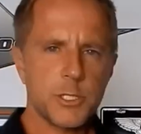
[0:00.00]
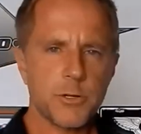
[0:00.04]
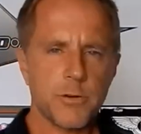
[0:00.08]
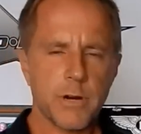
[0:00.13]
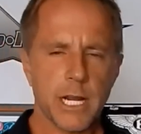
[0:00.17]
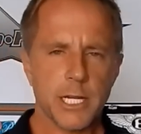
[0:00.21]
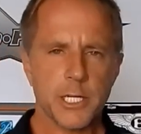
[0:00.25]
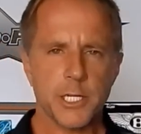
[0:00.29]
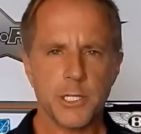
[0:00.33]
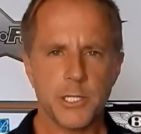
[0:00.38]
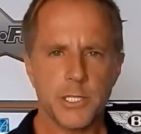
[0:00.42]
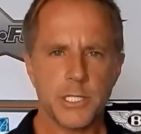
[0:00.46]

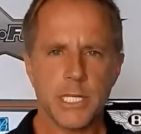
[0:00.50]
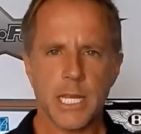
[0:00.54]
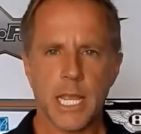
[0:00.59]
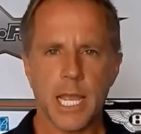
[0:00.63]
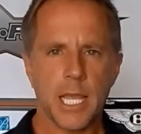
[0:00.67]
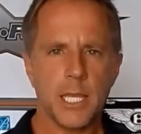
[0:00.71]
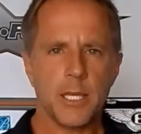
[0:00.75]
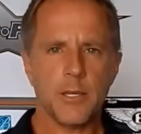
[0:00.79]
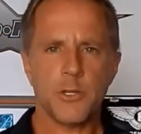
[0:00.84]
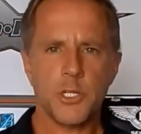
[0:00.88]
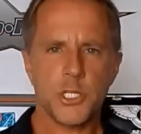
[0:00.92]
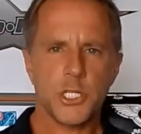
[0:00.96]
directions say
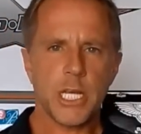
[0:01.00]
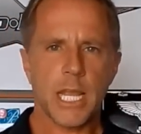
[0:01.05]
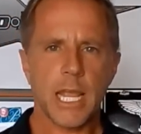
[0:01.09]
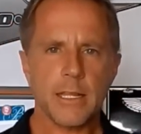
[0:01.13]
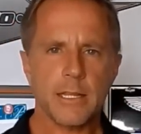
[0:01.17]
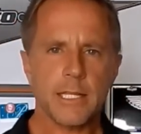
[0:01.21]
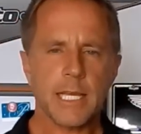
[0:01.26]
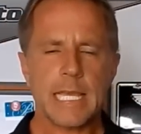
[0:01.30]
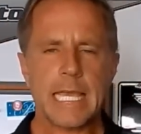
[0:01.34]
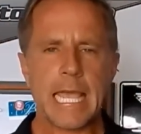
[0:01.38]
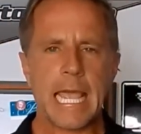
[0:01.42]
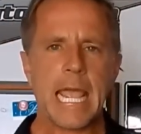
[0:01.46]
you shake
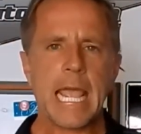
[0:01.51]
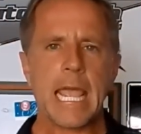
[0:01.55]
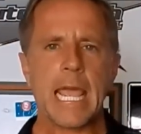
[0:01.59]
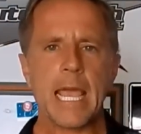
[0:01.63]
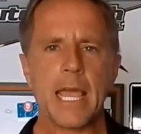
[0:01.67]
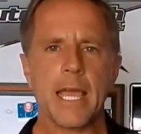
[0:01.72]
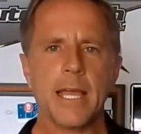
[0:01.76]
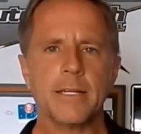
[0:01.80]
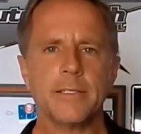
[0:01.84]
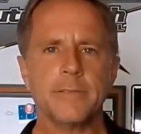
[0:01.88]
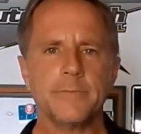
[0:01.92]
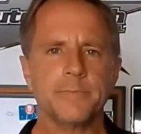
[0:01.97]
the
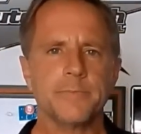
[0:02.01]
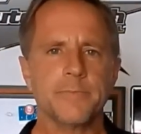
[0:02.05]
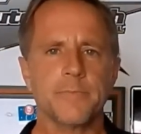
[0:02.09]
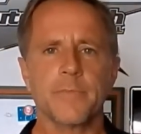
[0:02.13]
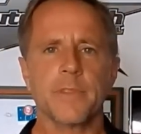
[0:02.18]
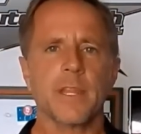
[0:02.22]
can